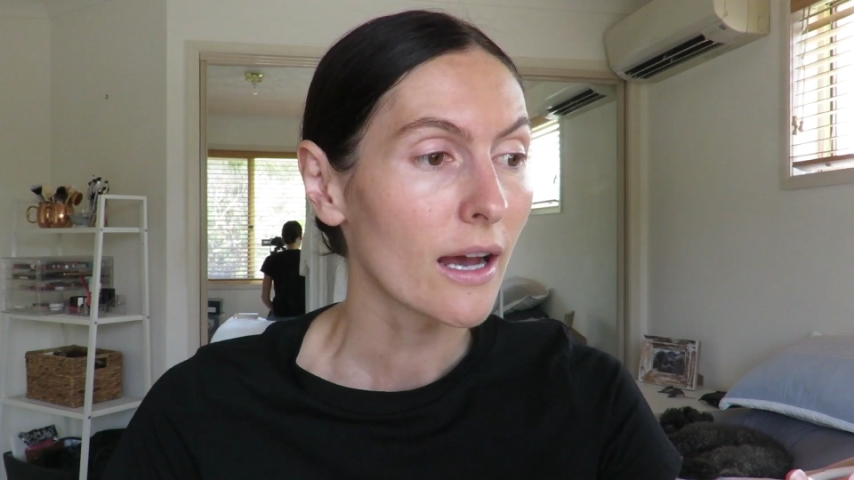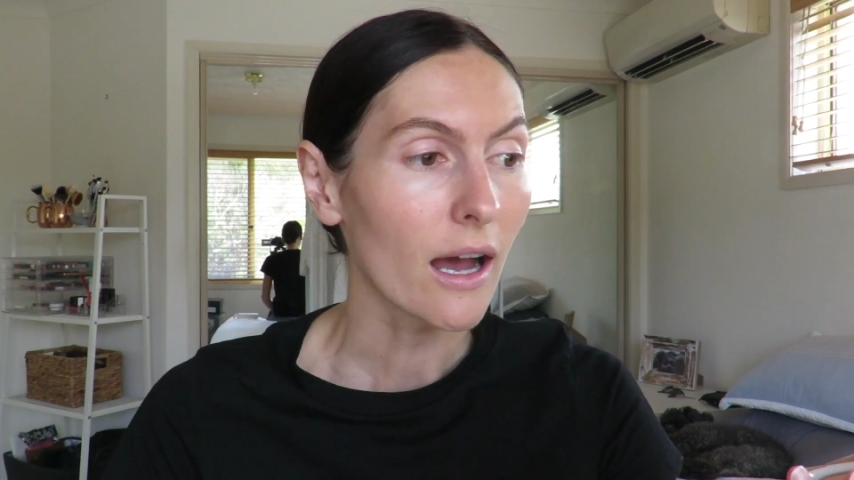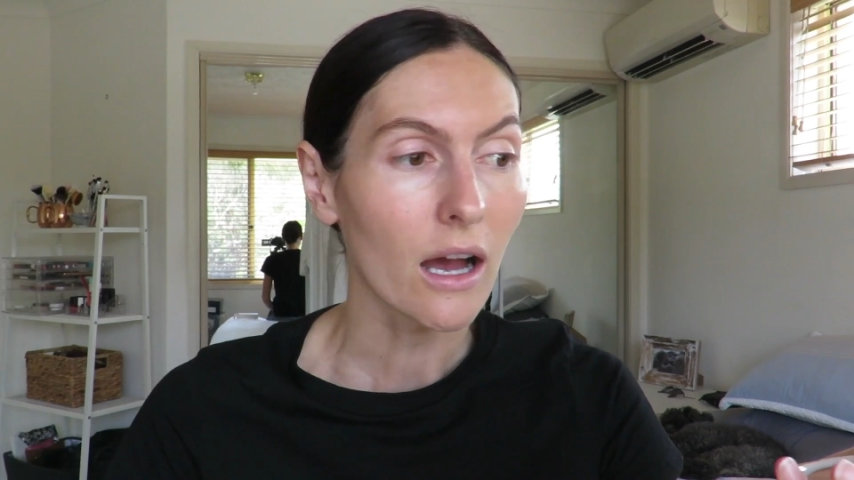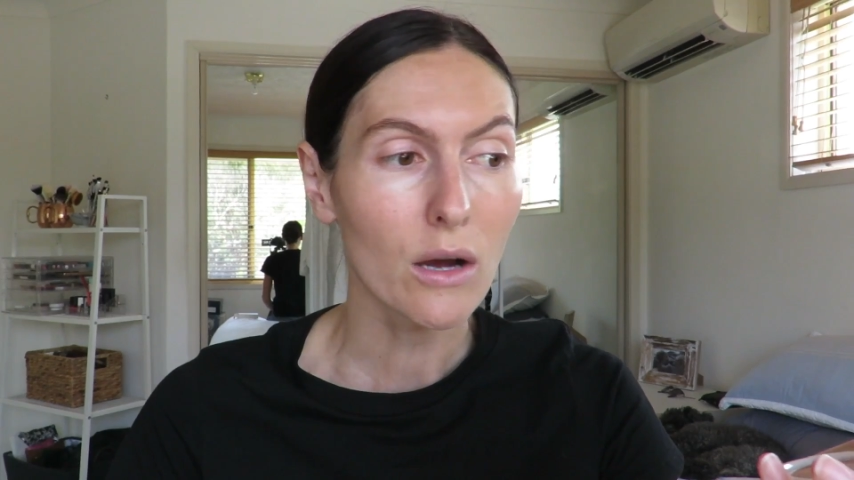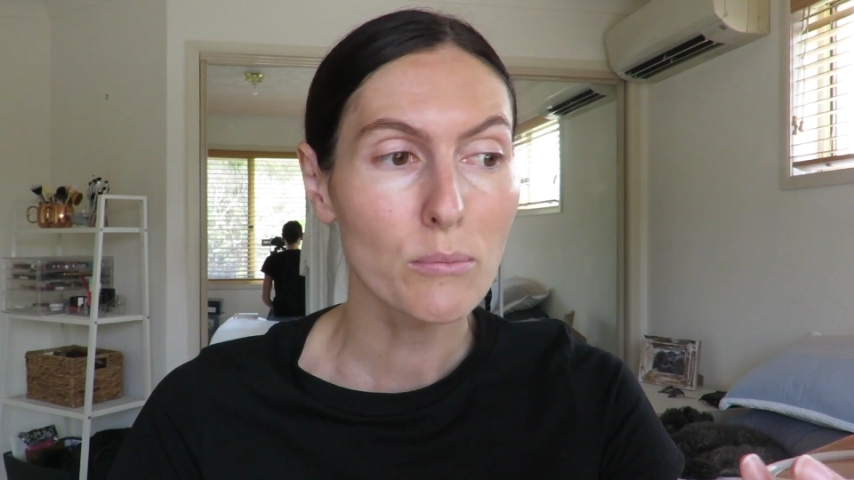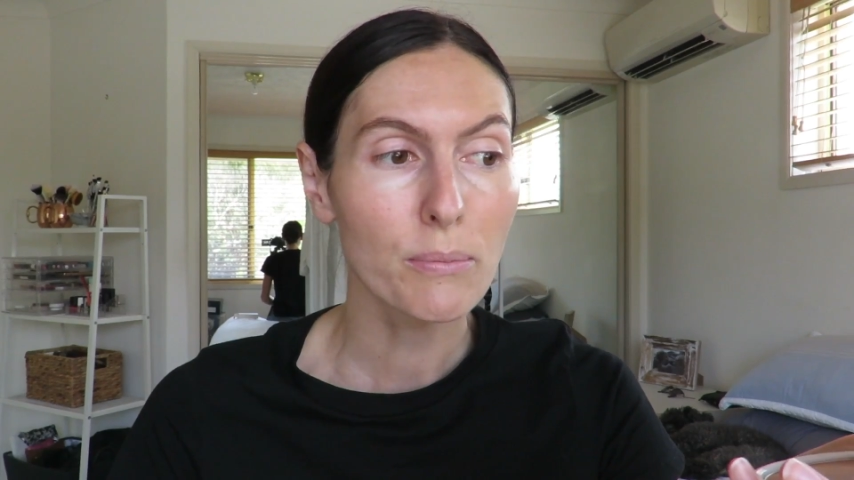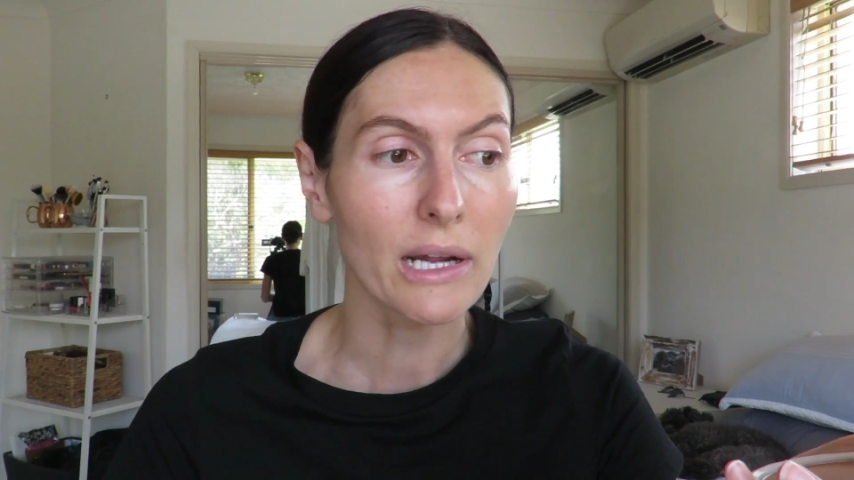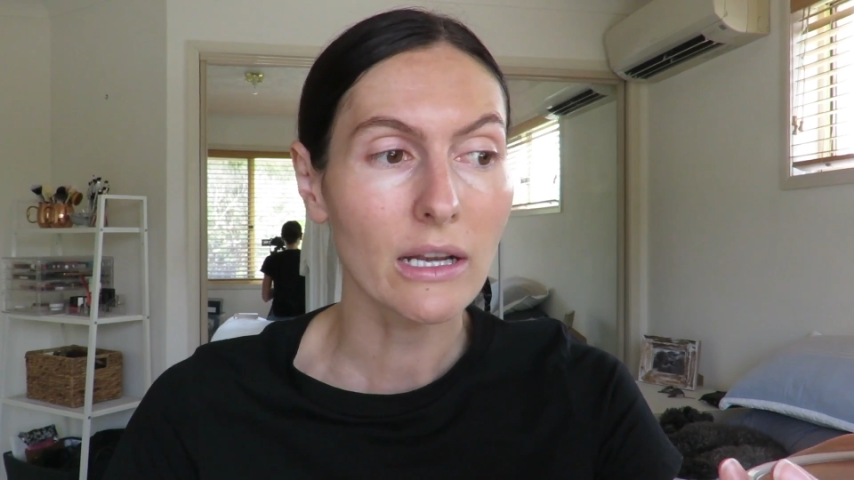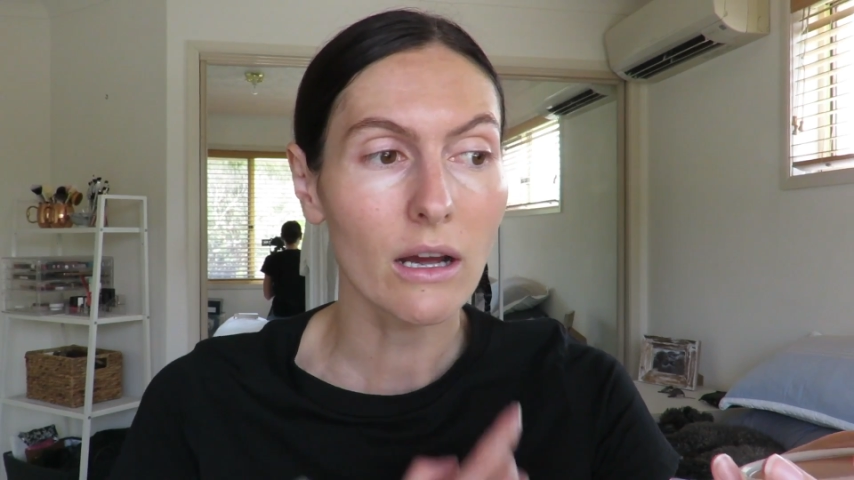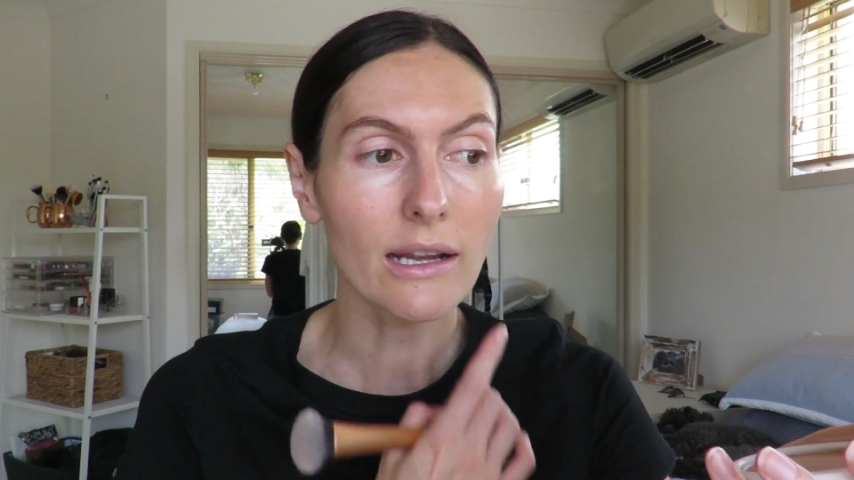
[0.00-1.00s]

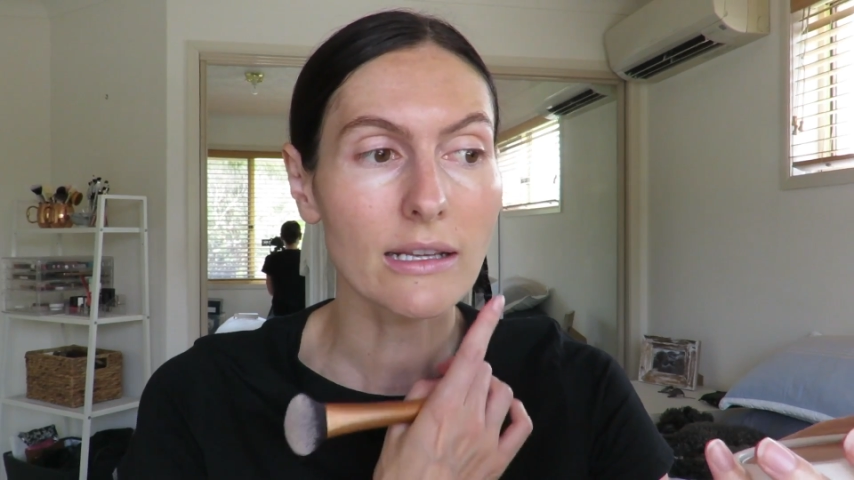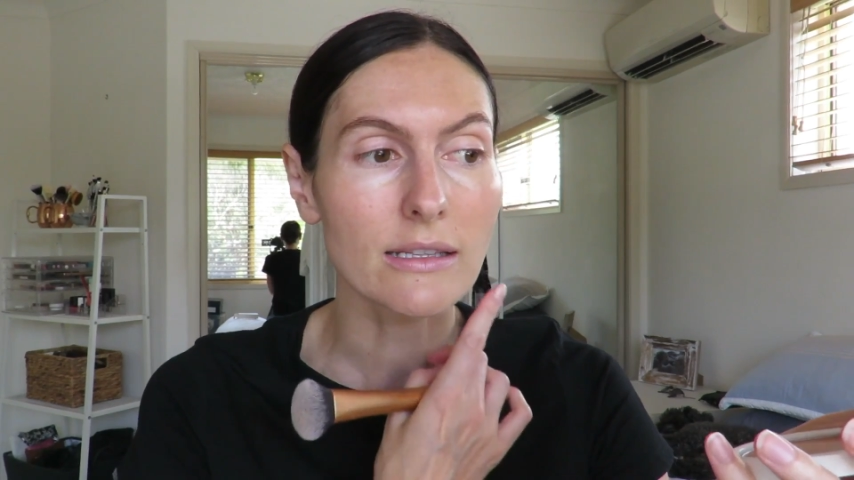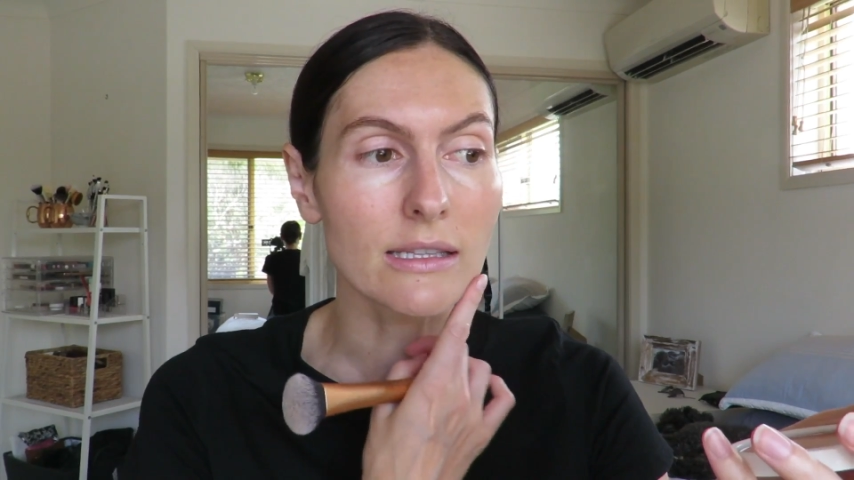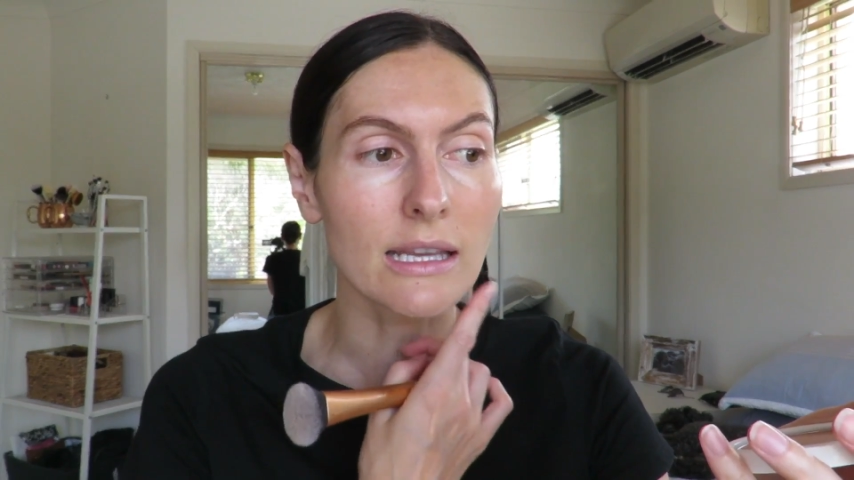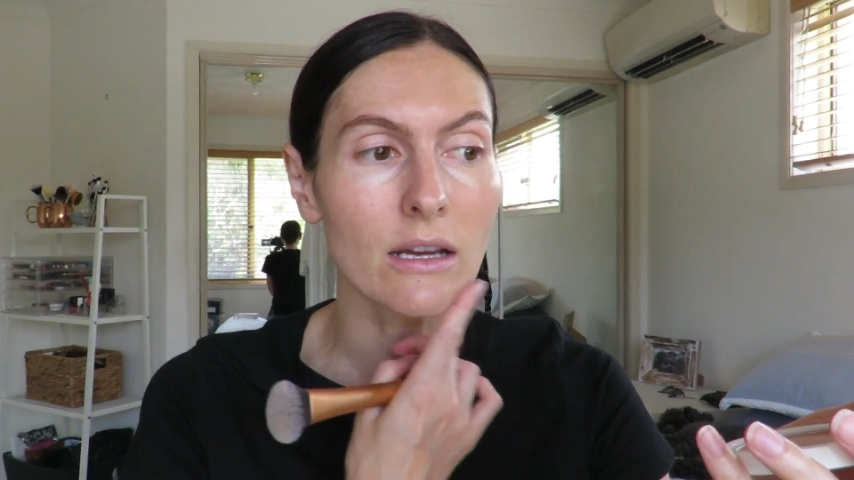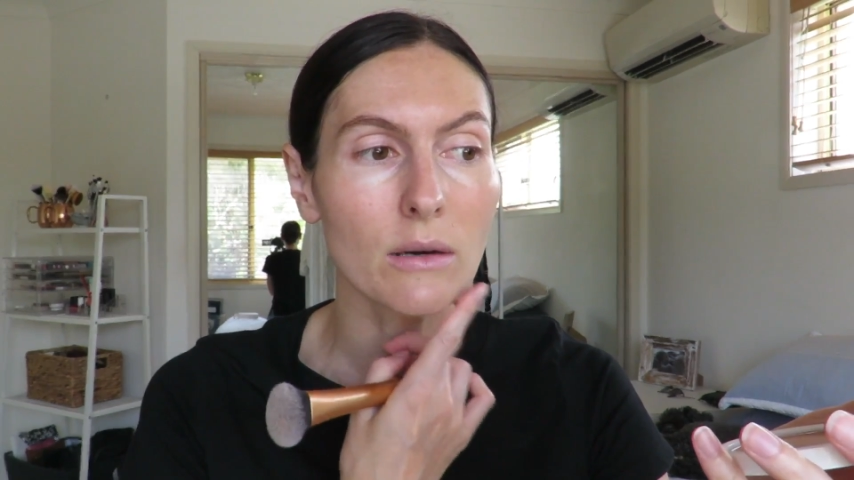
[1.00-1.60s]
But I can see